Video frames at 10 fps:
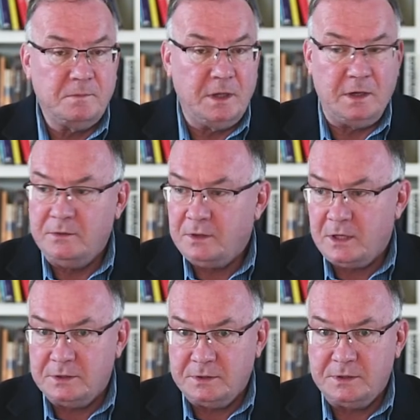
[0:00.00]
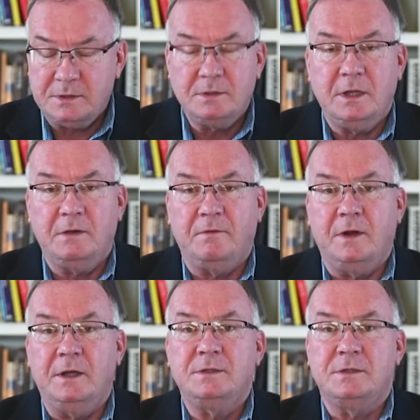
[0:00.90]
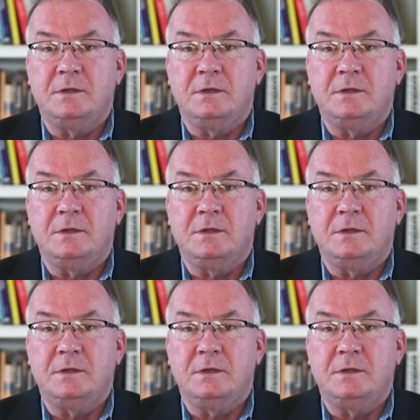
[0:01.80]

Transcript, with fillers: and other countries like France